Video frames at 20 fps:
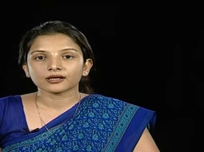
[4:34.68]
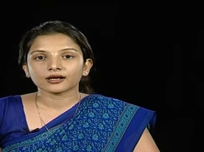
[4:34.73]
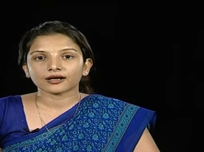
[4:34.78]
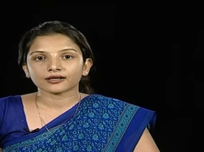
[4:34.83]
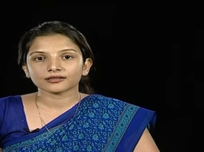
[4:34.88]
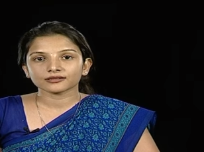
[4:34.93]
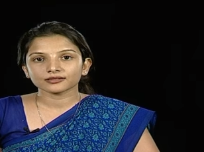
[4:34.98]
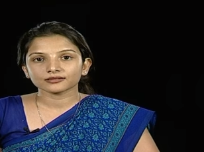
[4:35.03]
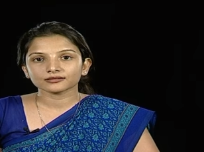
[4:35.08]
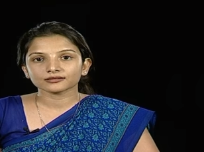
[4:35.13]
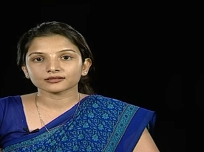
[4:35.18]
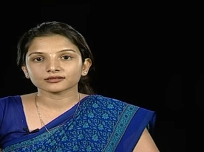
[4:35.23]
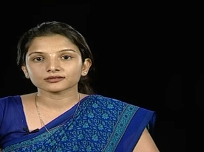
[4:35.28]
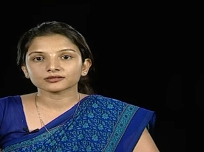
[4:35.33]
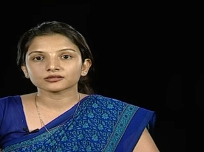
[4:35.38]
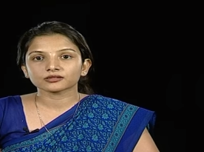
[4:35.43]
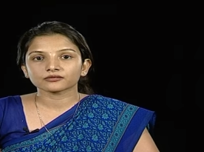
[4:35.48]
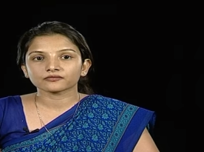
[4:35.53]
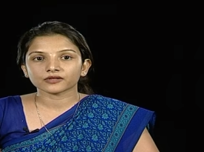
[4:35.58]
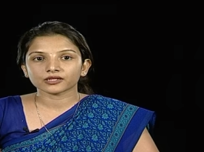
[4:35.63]
Under this,
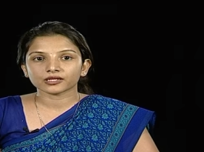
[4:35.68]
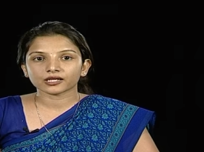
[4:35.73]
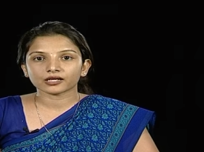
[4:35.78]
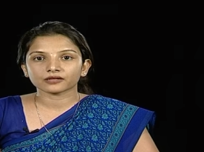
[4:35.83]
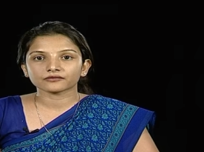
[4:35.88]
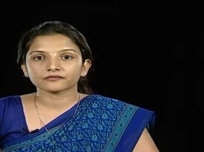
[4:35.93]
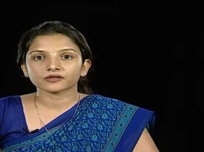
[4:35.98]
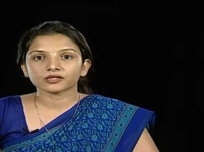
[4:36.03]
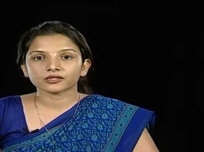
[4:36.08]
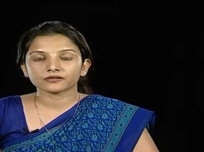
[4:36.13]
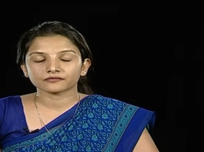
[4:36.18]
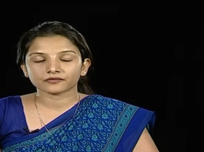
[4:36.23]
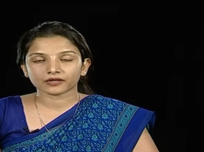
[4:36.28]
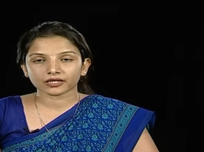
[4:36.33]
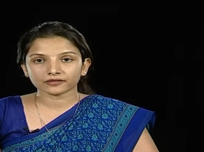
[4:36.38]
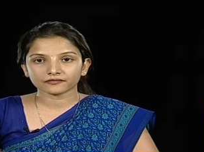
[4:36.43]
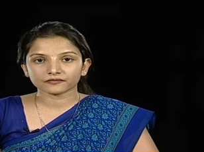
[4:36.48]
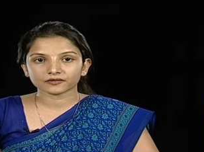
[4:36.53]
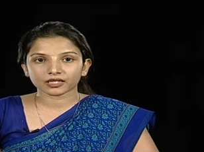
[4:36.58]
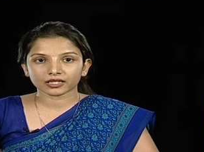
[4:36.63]
we have
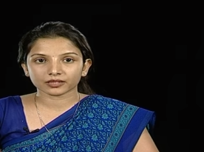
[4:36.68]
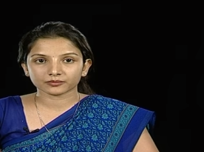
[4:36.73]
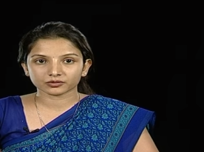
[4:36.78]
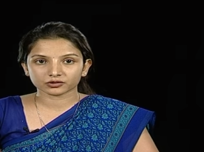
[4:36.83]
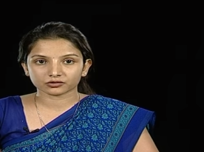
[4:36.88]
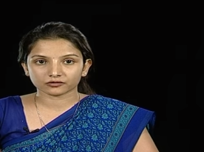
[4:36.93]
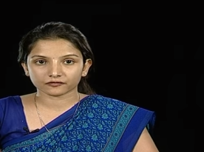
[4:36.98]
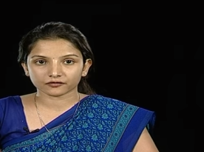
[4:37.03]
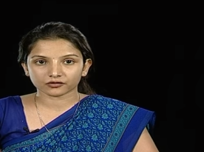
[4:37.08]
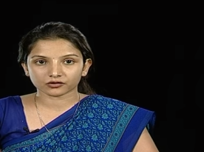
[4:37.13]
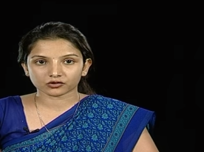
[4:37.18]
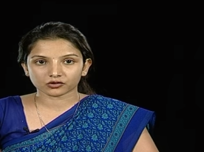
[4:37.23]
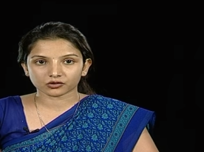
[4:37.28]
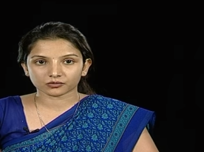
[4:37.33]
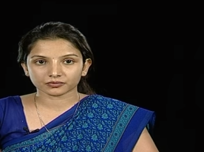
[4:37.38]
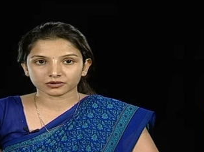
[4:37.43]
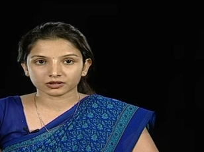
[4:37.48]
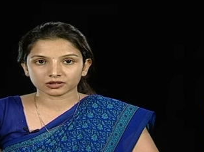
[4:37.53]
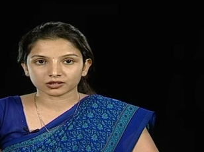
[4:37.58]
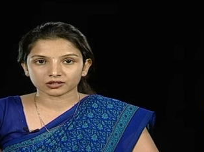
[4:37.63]
five types of
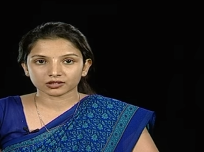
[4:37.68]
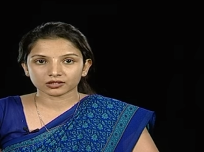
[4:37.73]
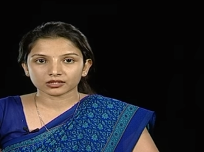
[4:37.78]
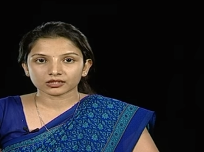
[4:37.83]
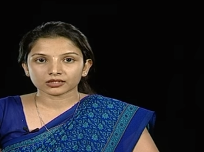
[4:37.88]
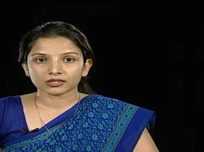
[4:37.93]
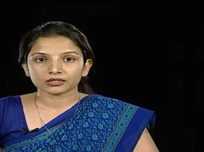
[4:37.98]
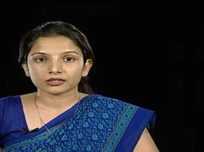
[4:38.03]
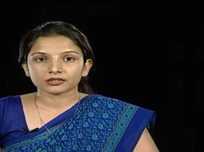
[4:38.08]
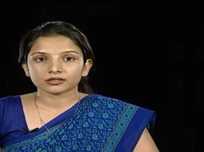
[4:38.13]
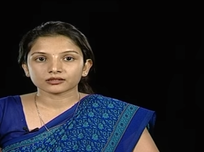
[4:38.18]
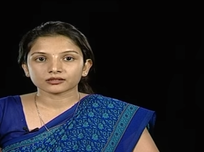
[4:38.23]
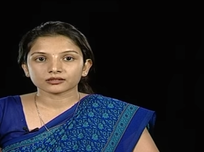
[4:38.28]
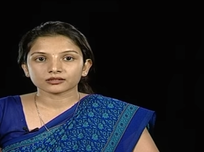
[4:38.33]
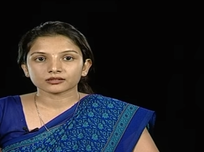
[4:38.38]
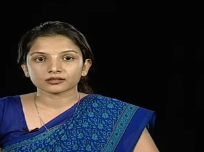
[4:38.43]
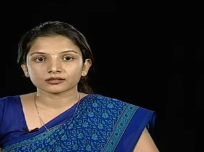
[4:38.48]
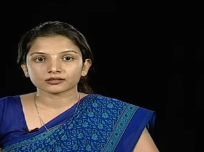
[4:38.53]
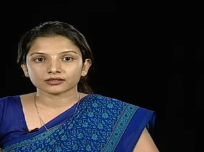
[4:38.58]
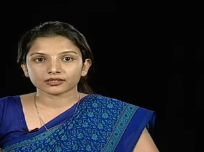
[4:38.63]
crops.
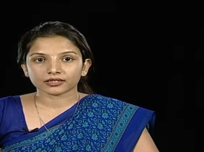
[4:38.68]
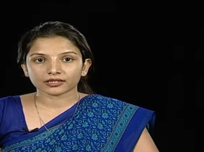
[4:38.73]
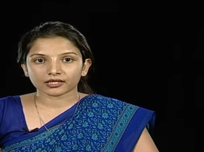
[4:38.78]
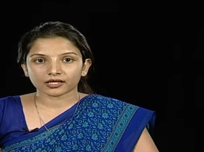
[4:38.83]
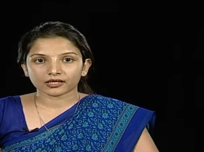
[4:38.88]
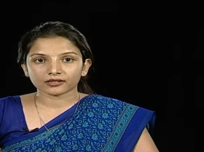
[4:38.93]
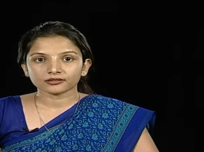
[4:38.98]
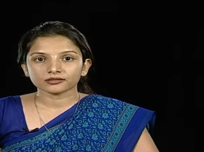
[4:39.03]
They are